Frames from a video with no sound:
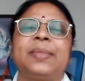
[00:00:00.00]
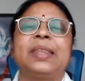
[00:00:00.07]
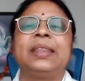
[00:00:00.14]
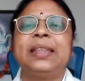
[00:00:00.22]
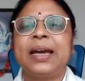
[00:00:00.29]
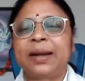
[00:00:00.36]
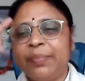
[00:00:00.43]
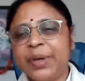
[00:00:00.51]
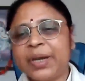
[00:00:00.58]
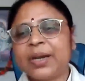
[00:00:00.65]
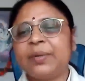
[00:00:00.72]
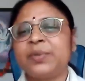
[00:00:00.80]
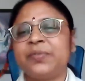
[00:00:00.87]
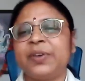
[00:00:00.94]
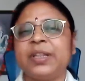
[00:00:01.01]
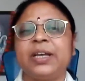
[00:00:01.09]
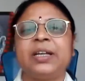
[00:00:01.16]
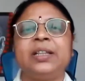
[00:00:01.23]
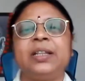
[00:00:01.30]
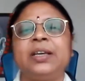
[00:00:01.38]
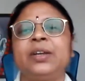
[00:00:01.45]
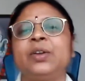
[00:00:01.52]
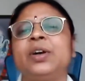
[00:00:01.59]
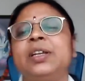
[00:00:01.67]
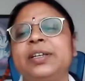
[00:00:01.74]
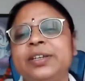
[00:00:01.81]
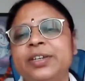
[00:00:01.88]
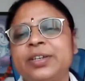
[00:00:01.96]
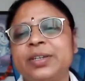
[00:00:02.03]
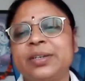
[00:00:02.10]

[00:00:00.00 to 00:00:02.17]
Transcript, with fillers: That becomes Vedantic knowledge.